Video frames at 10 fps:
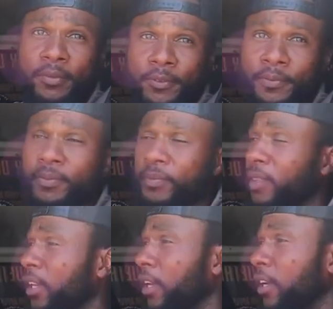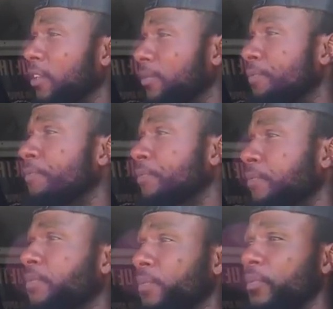Tried, man. You came back.
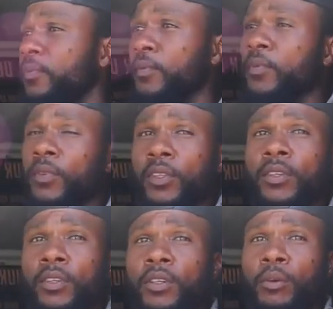To make it right.